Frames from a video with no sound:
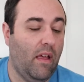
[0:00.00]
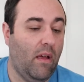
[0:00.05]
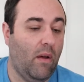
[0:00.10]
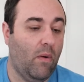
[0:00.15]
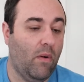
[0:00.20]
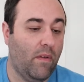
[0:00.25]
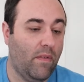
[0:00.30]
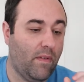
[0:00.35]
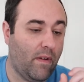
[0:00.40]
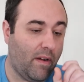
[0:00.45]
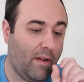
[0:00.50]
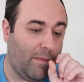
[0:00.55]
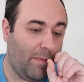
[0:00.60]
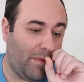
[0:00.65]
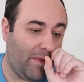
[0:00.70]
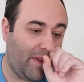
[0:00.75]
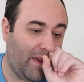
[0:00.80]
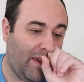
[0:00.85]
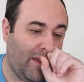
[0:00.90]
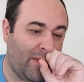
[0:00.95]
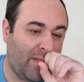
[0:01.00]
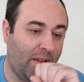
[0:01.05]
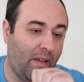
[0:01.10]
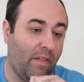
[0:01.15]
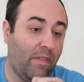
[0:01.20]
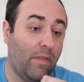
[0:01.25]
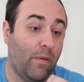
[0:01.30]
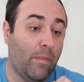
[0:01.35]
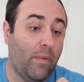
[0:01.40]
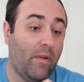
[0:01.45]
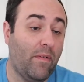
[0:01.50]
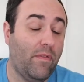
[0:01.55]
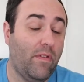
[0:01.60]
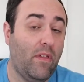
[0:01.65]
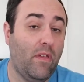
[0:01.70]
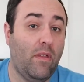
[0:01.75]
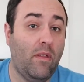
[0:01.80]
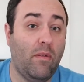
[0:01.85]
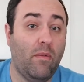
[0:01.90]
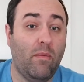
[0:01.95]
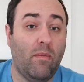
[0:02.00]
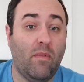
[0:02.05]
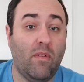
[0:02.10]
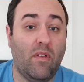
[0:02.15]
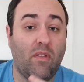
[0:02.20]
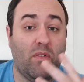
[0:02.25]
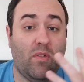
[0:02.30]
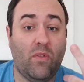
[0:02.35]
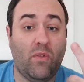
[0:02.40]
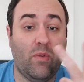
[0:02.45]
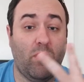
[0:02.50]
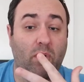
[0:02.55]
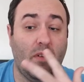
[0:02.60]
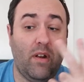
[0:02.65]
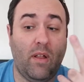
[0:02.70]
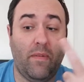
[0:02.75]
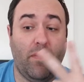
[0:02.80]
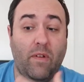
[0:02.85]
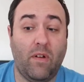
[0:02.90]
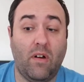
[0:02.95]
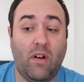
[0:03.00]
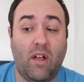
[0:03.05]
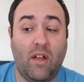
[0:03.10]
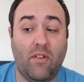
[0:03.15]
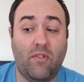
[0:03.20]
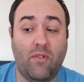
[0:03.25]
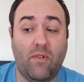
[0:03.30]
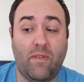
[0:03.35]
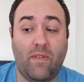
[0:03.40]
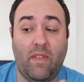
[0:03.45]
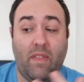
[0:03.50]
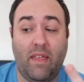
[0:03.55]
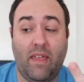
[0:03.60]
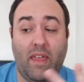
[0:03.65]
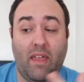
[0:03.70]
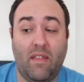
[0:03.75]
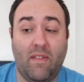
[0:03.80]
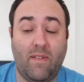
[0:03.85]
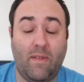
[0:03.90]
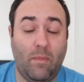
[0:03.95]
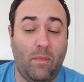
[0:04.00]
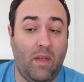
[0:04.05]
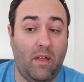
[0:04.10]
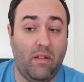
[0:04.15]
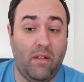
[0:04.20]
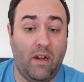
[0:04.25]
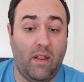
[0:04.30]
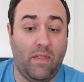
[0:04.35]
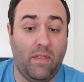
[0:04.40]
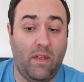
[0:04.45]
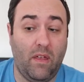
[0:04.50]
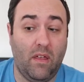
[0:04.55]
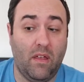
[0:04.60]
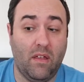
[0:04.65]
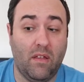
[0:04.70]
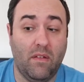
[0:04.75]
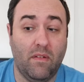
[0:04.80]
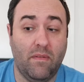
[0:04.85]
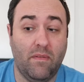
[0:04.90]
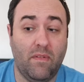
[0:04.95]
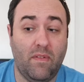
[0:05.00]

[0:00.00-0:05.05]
or Zari, is because of the perfume screwed up their nostrils and they can't smell anything.